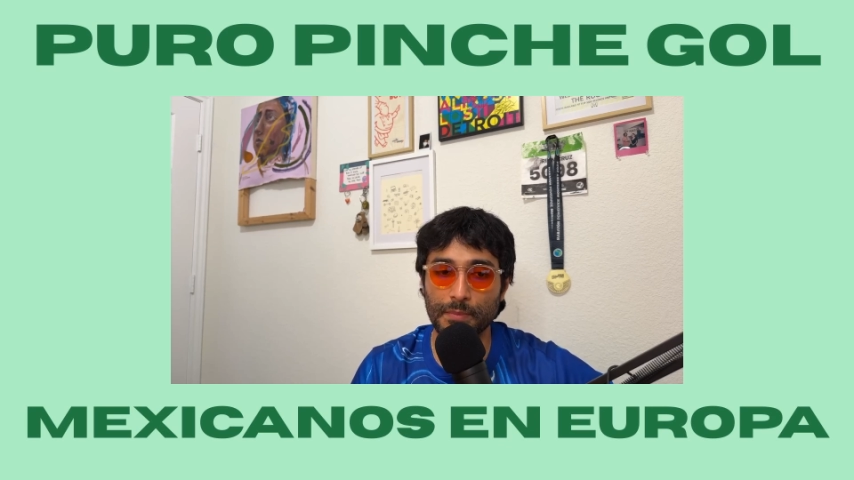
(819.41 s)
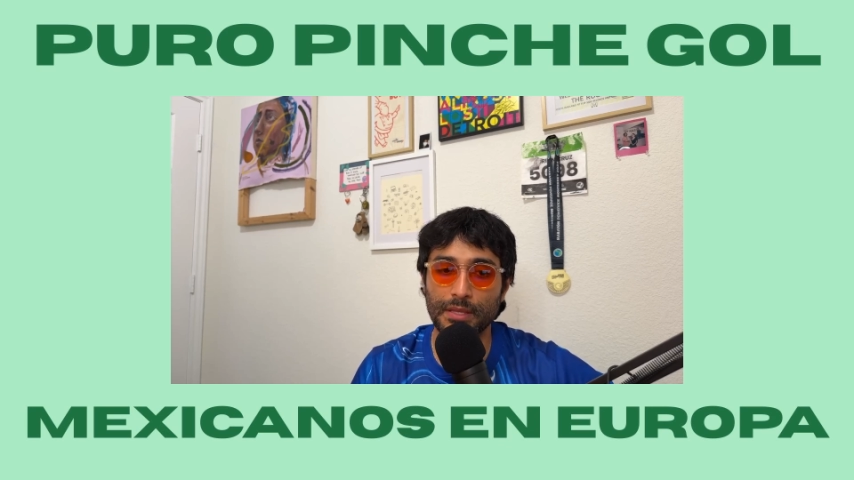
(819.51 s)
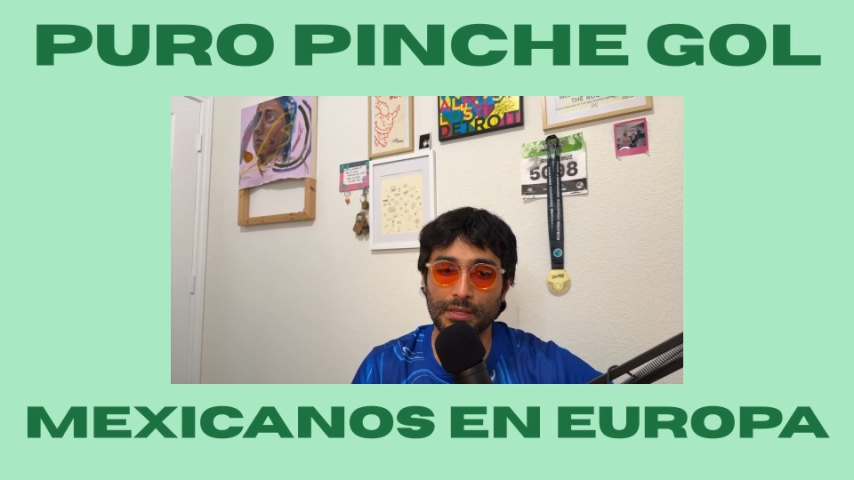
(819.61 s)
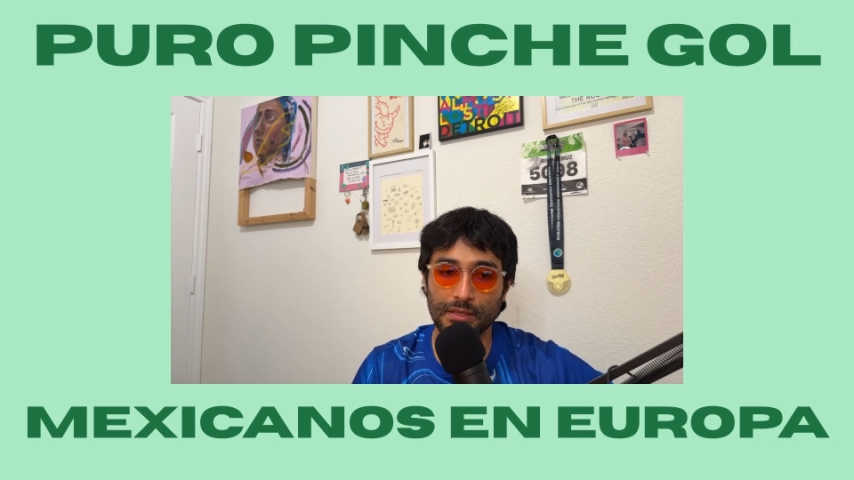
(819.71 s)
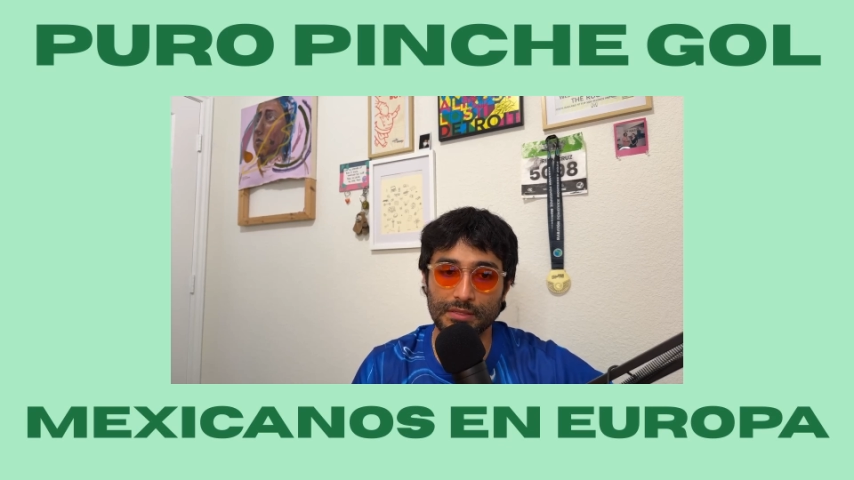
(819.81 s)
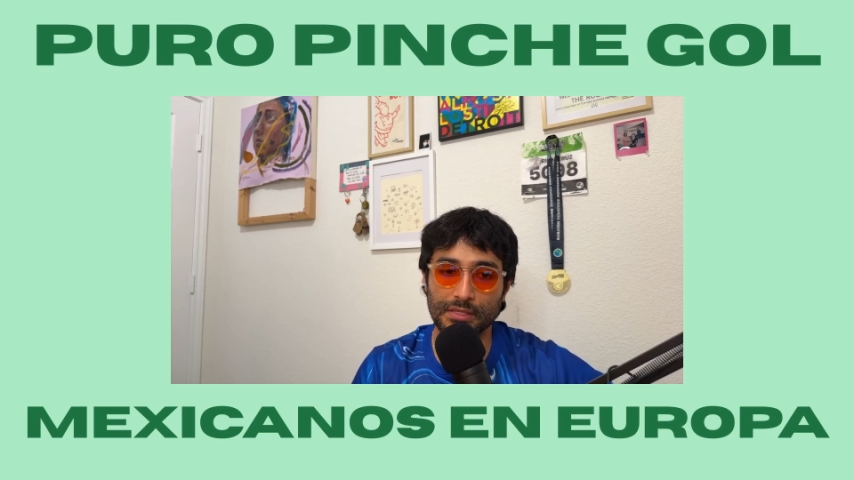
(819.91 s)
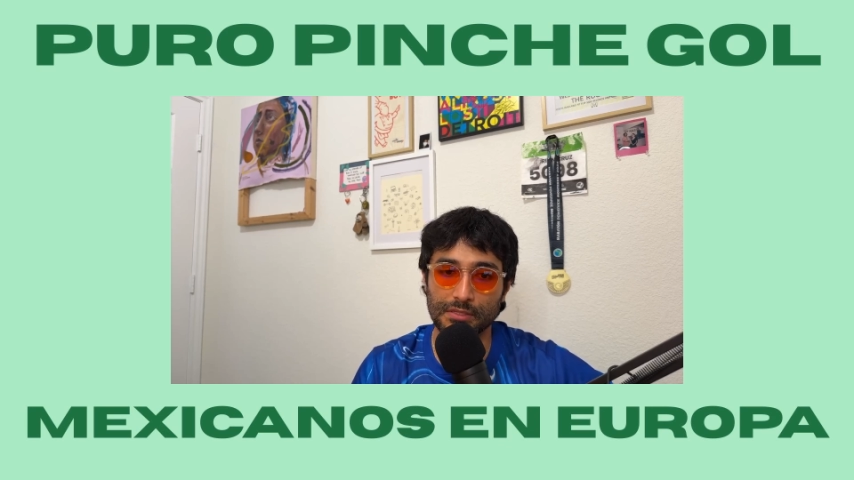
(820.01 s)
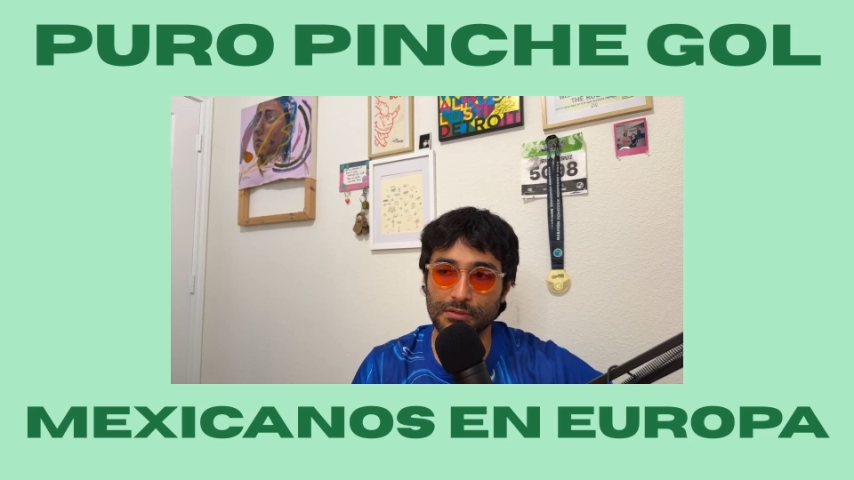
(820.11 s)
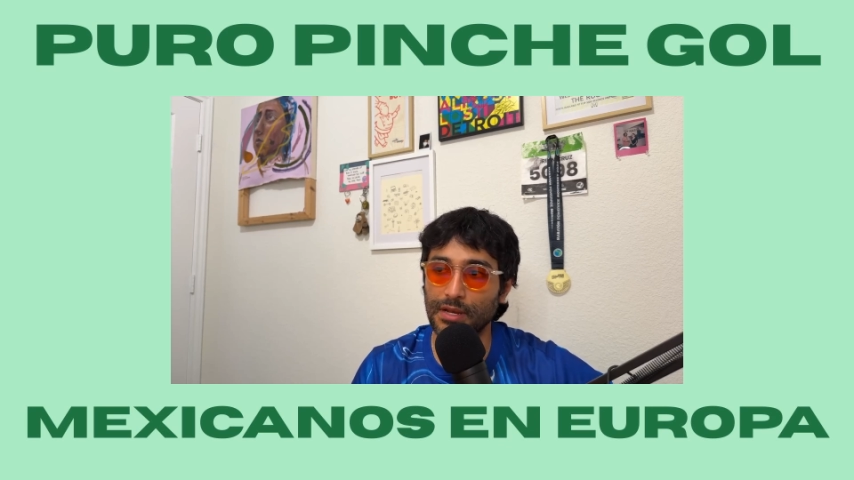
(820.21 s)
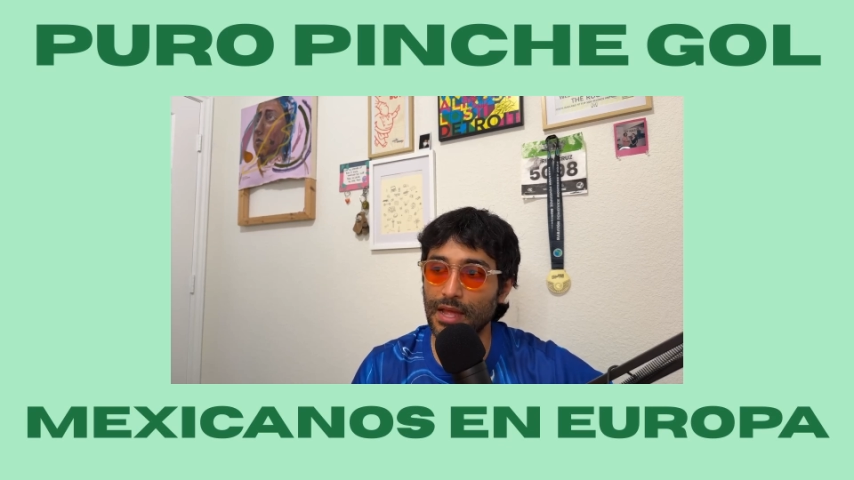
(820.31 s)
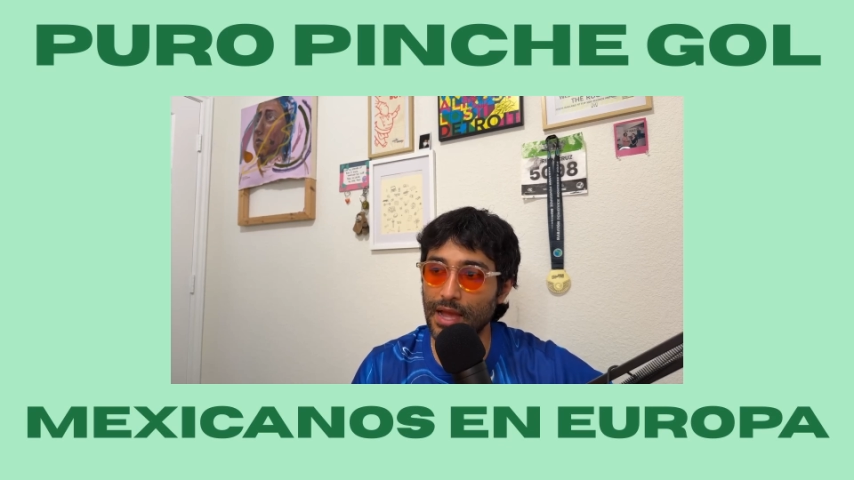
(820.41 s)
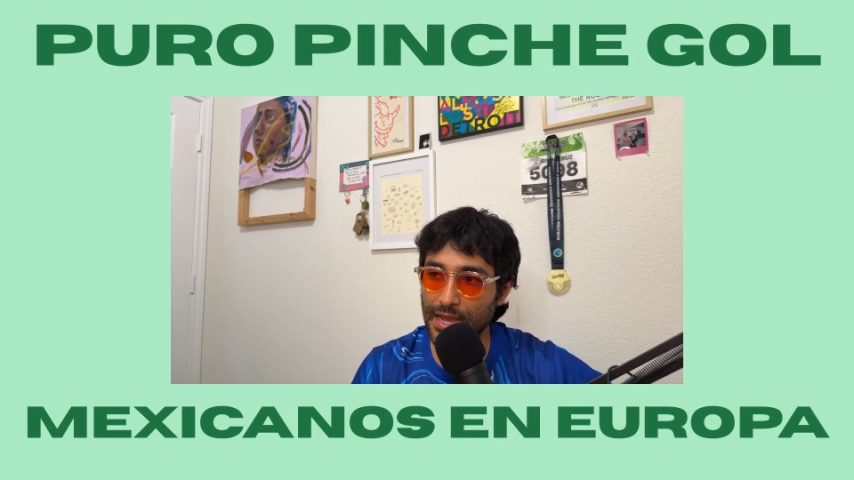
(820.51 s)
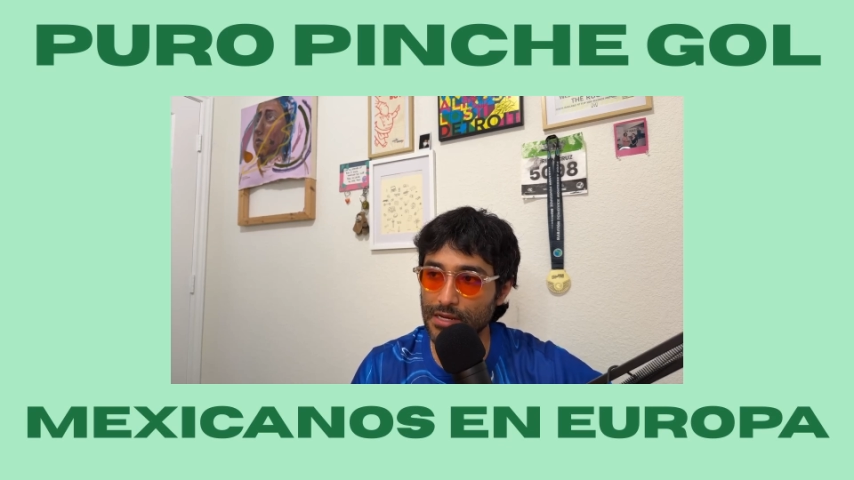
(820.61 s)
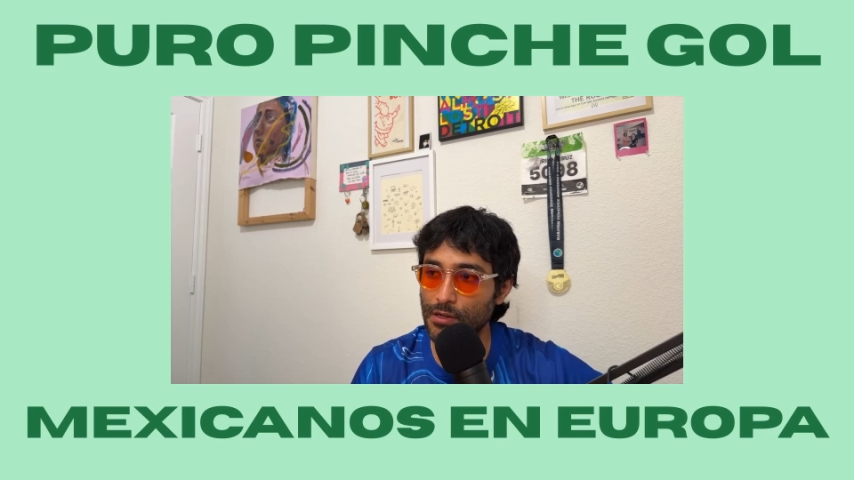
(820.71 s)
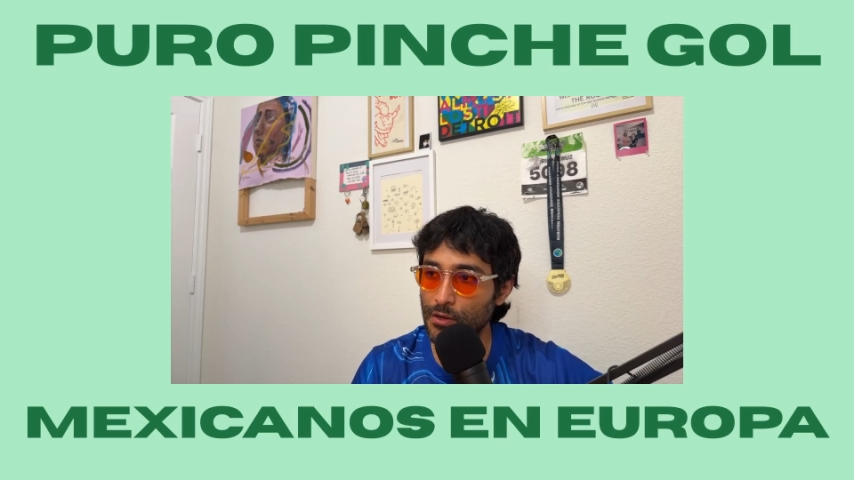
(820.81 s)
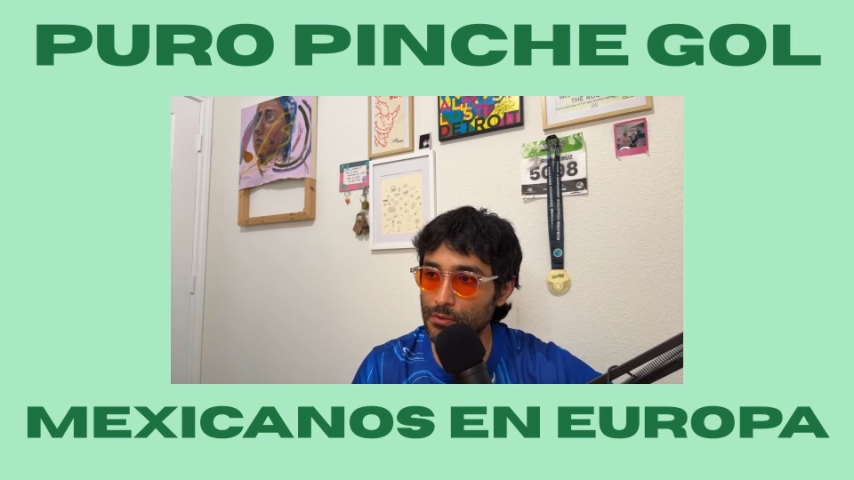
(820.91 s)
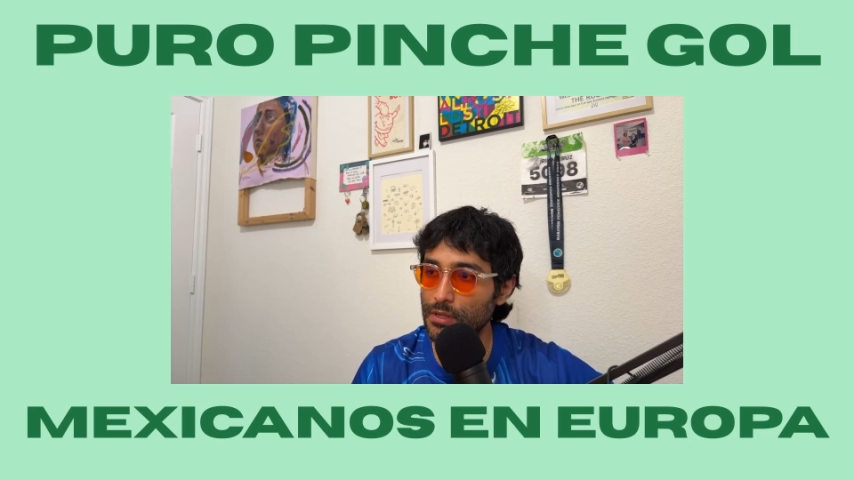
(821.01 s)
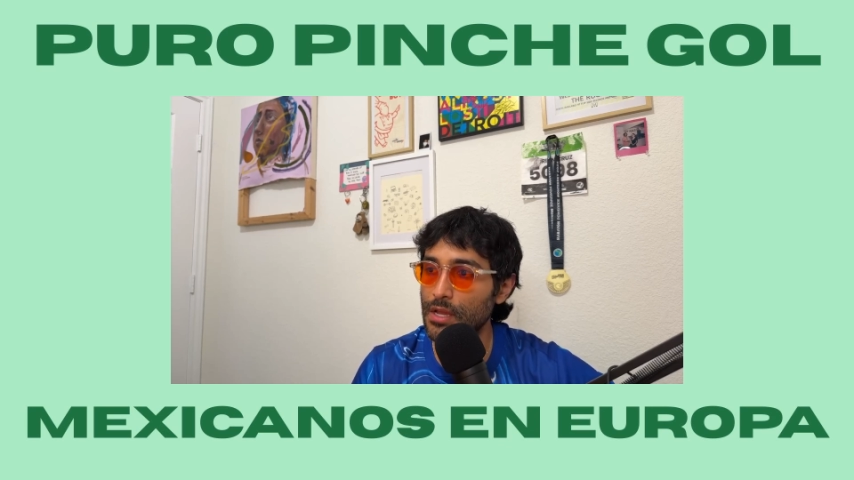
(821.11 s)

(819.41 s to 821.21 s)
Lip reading: ending the season on a high note.